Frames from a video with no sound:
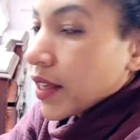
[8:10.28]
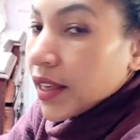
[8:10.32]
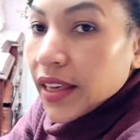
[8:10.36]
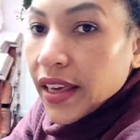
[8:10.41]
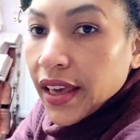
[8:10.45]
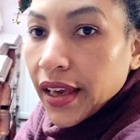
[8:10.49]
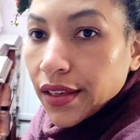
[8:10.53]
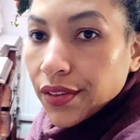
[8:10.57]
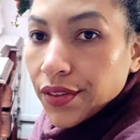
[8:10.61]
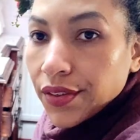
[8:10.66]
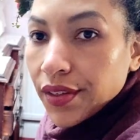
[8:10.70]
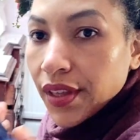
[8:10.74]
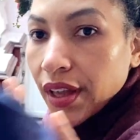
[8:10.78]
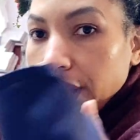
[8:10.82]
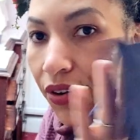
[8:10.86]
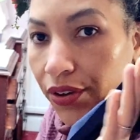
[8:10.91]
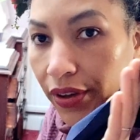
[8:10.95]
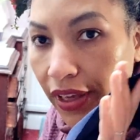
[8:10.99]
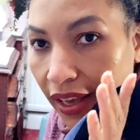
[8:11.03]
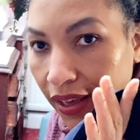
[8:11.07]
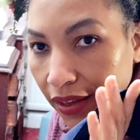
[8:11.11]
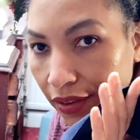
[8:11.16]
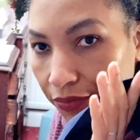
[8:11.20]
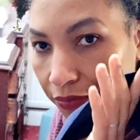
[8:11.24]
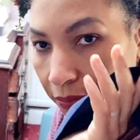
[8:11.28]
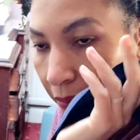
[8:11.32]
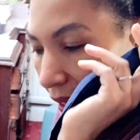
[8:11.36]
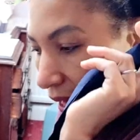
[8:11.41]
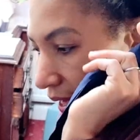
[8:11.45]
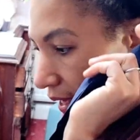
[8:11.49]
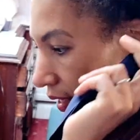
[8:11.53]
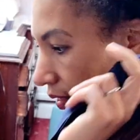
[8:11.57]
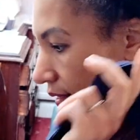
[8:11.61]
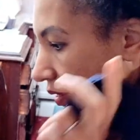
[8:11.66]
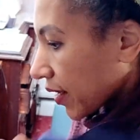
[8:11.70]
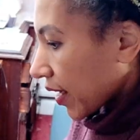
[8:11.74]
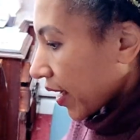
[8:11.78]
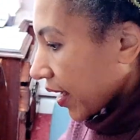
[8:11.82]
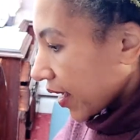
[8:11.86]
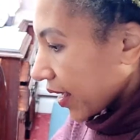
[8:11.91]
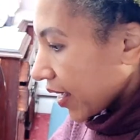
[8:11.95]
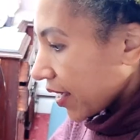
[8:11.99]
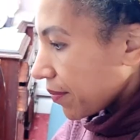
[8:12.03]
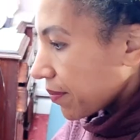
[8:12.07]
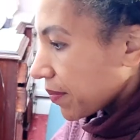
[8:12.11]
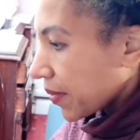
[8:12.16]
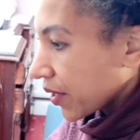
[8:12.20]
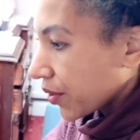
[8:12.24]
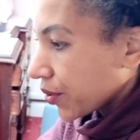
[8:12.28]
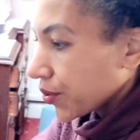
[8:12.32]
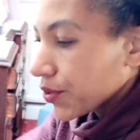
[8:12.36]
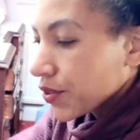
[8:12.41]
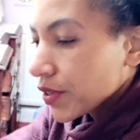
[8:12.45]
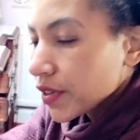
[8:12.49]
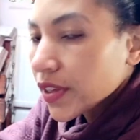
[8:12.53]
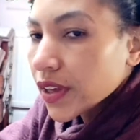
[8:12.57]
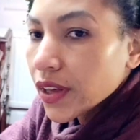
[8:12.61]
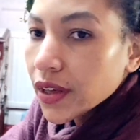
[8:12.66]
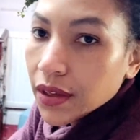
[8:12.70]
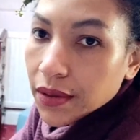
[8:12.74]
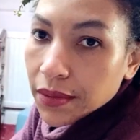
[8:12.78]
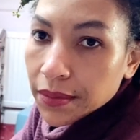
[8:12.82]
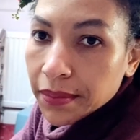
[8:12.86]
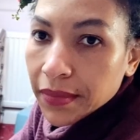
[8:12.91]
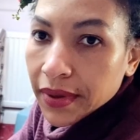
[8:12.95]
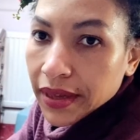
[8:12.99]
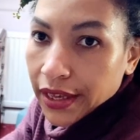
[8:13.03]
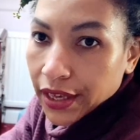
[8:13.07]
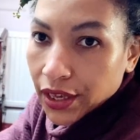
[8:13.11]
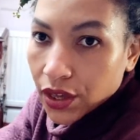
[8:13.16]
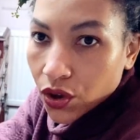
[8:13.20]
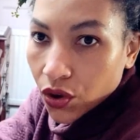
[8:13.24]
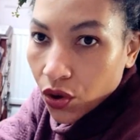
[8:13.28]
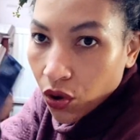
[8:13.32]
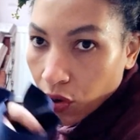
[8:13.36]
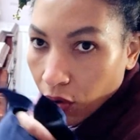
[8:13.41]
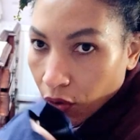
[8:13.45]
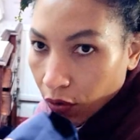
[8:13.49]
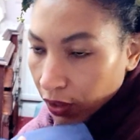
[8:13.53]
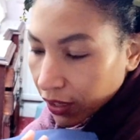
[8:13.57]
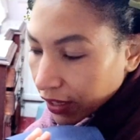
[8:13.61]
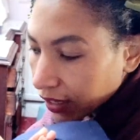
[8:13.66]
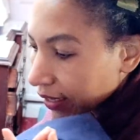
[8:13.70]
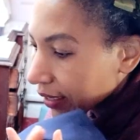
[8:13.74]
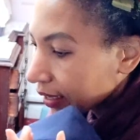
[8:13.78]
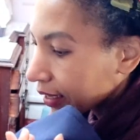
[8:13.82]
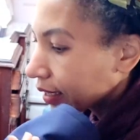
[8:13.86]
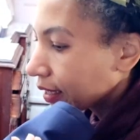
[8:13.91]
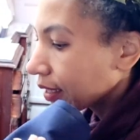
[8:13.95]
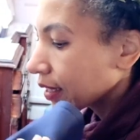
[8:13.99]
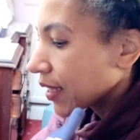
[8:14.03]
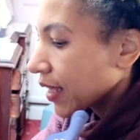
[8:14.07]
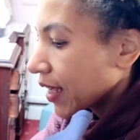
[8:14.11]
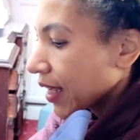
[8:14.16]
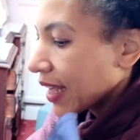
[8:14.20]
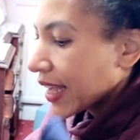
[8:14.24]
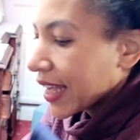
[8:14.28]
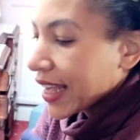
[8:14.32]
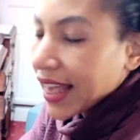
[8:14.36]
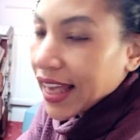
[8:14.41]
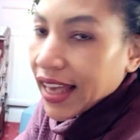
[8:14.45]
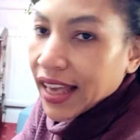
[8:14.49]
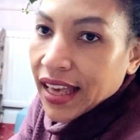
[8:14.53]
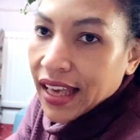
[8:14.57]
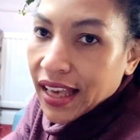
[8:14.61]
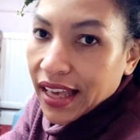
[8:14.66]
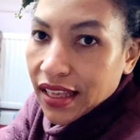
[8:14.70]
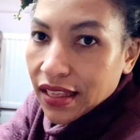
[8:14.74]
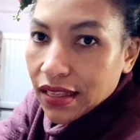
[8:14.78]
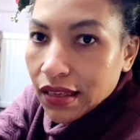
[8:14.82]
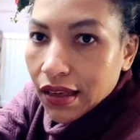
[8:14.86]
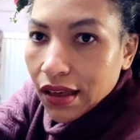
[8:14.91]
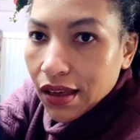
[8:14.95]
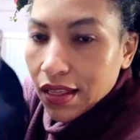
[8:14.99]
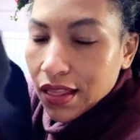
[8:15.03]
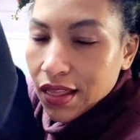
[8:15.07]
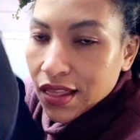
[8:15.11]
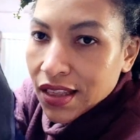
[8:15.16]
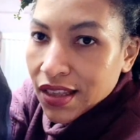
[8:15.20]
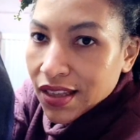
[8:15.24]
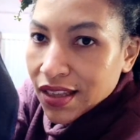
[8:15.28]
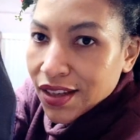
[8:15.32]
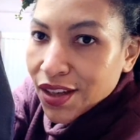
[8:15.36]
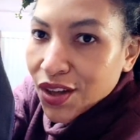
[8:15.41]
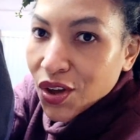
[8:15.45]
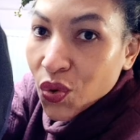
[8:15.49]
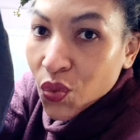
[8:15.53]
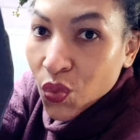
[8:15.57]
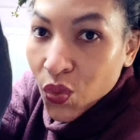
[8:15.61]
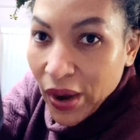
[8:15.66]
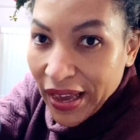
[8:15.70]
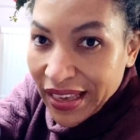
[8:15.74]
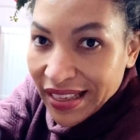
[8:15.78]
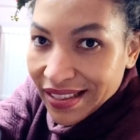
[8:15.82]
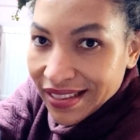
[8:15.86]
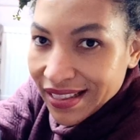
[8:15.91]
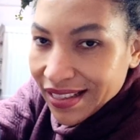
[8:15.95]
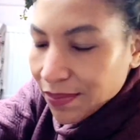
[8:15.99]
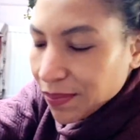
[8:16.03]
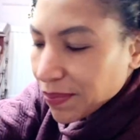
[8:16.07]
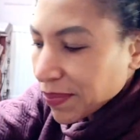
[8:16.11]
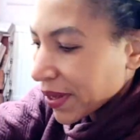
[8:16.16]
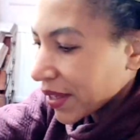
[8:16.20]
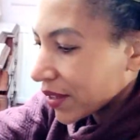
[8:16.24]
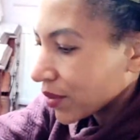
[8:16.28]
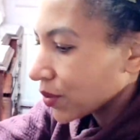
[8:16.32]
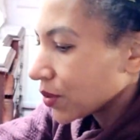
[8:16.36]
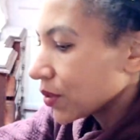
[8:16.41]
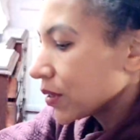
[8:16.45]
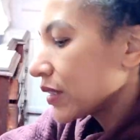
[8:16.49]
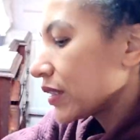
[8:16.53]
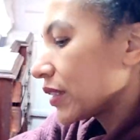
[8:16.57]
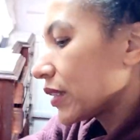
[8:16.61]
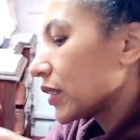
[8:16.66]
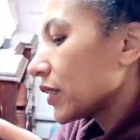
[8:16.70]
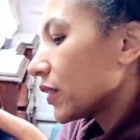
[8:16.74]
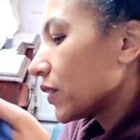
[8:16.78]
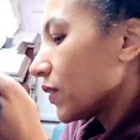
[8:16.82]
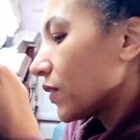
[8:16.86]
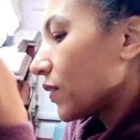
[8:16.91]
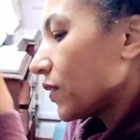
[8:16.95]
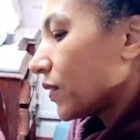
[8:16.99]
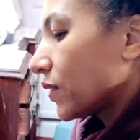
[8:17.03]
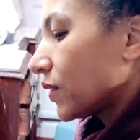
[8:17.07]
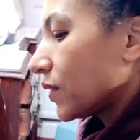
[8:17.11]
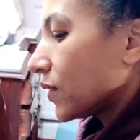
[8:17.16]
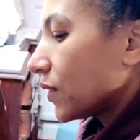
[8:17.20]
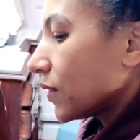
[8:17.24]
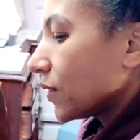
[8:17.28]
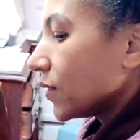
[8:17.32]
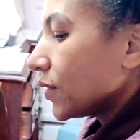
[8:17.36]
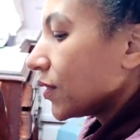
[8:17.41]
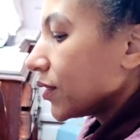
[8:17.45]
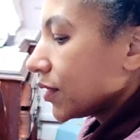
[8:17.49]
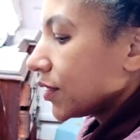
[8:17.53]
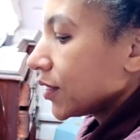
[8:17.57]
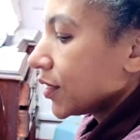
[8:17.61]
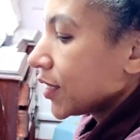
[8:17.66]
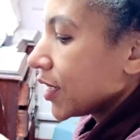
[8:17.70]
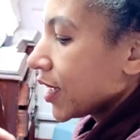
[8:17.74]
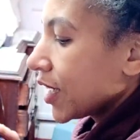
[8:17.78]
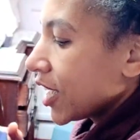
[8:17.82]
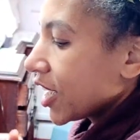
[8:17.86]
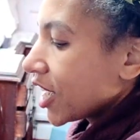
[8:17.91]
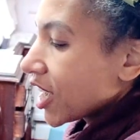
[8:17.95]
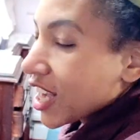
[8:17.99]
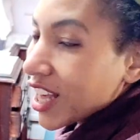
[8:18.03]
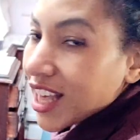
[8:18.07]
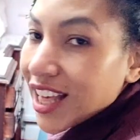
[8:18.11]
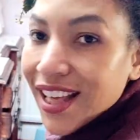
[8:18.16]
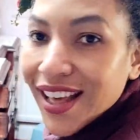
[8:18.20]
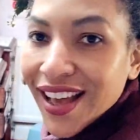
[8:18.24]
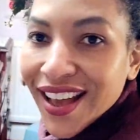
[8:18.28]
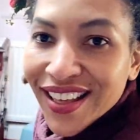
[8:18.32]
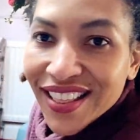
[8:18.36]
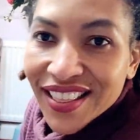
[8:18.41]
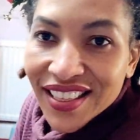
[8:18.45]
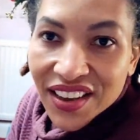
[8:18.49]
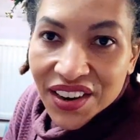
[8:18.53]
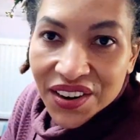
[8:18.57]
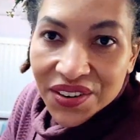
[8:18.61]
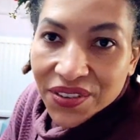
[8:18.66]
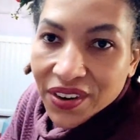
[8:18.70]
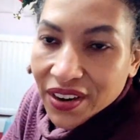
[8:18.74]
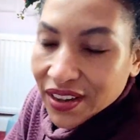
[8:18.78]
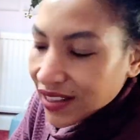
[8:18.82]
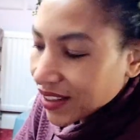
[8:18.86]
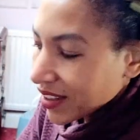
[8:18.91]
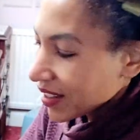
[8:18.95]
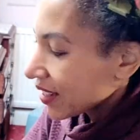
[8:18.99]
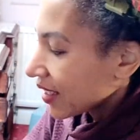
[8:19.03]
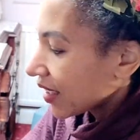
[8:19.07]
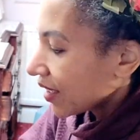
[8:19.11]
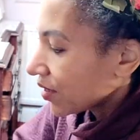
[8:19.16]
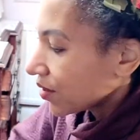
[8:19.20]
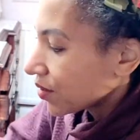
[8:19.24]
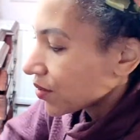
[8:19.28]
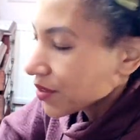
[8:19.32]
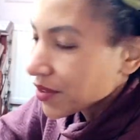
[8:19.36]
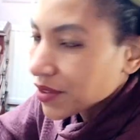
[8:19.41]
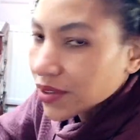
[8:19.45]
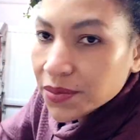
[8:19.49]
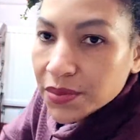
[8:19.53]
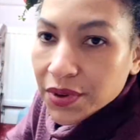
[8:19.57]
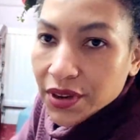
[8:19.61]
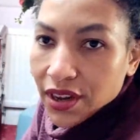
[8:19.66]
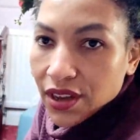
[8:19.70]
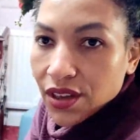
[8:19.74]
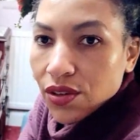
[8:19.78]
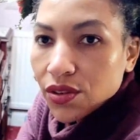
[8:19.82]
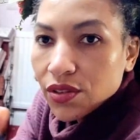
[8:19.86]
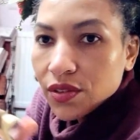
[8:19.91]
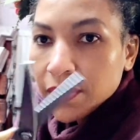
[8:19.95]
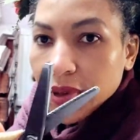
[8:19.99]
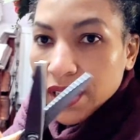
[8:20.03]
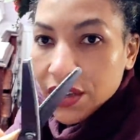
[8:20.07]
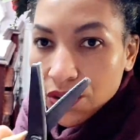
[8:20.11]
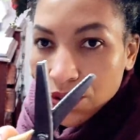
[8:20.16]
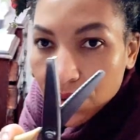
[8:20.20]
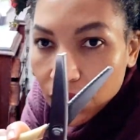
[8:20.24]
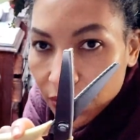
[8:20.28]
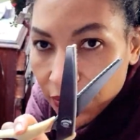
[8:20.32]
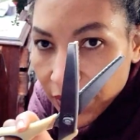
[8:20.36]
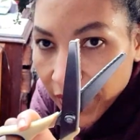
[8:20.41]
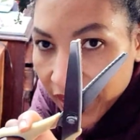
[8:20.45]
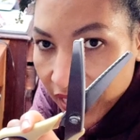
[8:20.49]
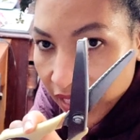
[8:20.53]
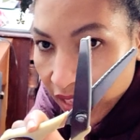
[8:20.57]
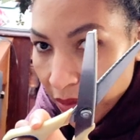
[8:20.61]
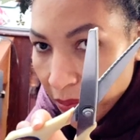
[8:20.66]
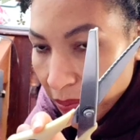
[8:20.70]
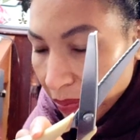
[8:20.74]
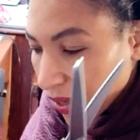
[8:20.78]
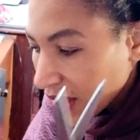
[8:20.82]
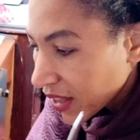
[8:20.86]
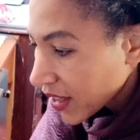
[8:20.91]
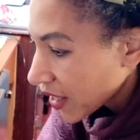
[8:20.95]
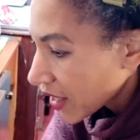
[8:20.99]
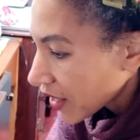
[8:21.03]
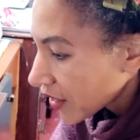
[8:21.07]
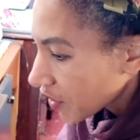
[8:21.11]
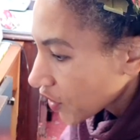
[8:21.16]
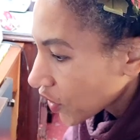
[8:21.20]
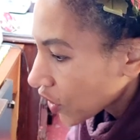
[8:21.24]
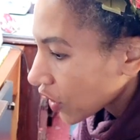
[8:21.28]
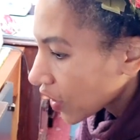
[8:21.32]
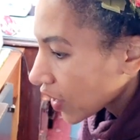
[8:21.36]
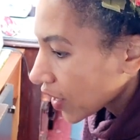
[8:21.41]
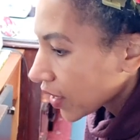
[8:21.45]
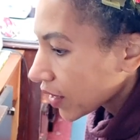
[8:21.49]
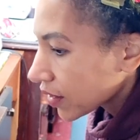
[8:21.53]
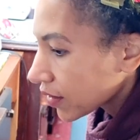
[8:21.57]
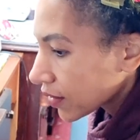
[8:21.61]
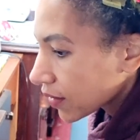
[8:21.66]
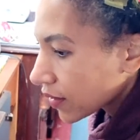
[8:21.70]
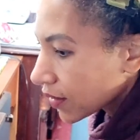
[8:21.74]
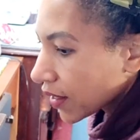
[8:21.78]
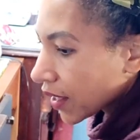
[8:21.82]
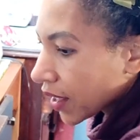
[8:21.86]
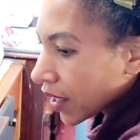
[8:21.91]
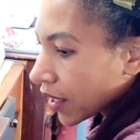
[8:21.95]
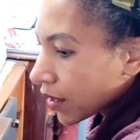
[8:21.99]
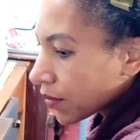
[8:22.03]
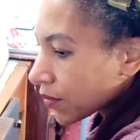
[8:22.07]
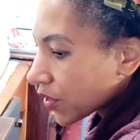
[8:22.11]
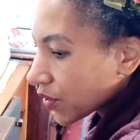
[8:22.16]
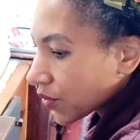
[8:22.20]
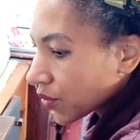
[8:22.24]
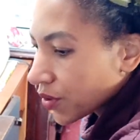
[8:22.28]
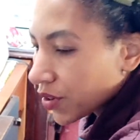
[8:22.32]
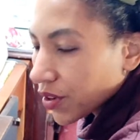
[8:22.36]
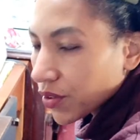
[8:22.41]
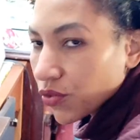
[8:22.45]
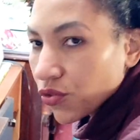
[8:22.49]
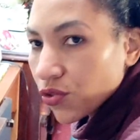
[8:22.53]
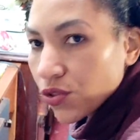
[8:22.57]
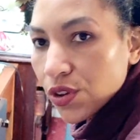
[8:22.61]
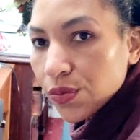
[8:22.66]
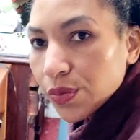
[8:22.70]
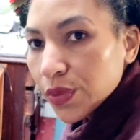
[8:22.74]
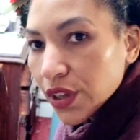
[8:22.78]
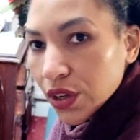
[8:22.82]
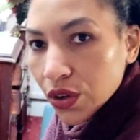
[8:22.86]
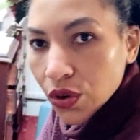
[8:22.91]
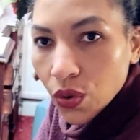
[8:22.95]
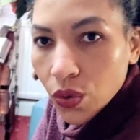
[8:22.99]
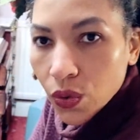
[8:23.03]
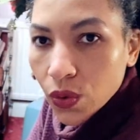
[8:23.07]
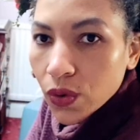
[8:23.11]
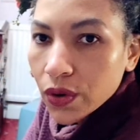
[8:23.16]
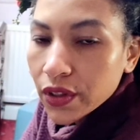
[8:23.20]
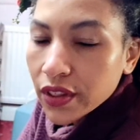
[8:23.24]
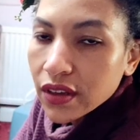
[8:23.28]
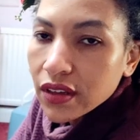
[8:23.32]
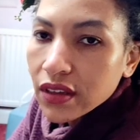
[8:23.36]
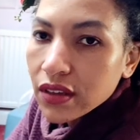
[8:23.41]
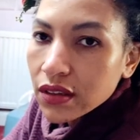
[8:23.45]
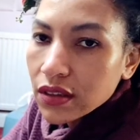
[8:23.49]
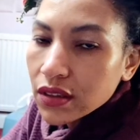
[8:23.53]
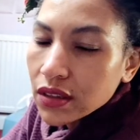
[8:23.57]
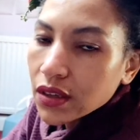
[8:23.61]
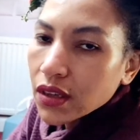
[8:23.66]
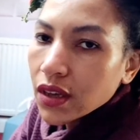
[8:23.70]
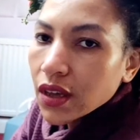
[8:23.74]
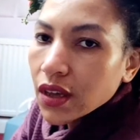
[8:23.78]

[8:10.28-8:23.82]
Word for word: Okay, so now I have my tie belt, my collar, and the waist belt. Uh, they're ready now. So I'm going to use my good old-fashioned pinking shears. I'm just going to trim the corners